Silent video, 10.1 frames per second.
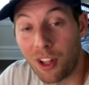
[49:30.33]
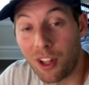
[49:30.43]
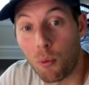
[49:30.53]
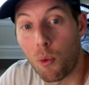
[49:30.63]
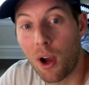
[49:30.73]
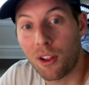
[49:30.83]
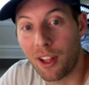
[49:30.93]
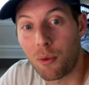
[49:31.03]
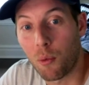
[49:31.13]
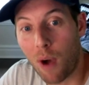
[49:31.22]
Like what,
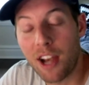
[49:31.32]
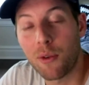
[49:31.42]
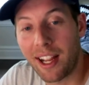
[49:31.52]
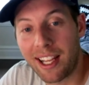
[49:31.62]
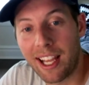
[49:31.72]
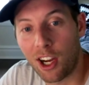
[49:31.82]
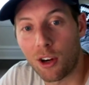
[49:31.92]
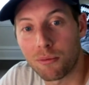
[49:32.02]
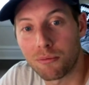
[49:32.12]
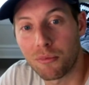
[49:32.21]
like why do I
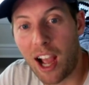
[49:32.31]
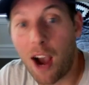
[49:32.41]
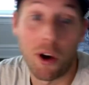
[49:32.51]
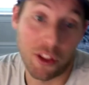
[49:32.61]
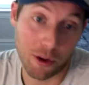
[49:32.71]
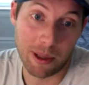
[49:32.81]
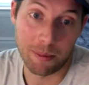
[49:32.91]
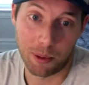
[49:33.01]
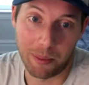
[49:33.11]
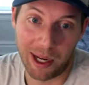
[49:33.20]
care how other
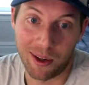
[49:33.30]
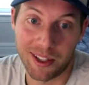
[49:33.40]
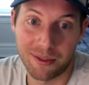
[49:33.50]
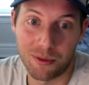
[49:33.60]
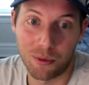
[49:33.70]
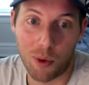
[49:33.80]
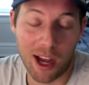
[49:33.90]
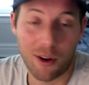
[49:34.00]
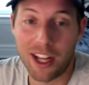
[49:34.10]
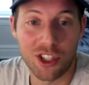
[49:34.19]
people parent?
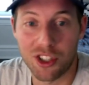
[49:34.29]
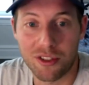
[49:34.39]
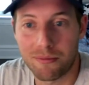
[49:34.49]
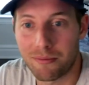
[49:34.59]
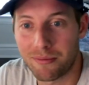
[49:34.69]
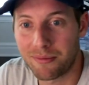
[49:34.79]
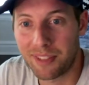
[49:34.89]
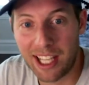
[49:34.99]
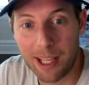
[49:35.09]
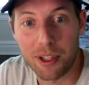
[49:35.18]
Why don't I just
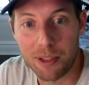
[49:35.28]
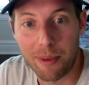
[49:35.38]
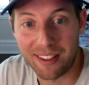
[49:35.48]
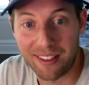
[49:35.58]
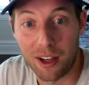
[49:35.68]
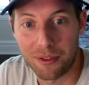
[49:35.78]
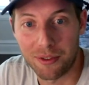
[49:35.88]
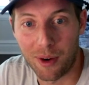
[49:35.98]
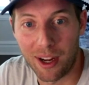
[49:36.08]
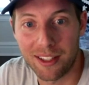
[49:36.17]
keep it to myself,
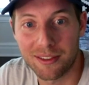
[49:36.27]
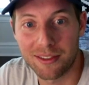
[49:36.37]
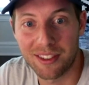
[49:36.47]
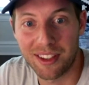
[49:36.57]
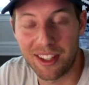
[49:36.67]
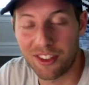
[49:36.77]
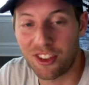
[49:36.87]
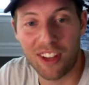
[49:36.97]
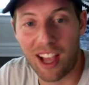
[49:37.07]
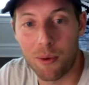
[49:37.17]
right? This
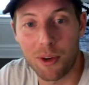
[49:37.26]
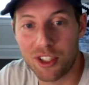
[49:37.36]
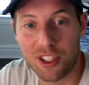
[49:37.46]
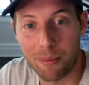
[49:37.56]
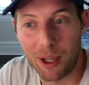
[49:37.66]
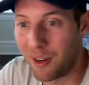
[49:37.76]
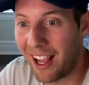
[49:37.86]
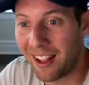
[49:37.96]
is, I wish somebody would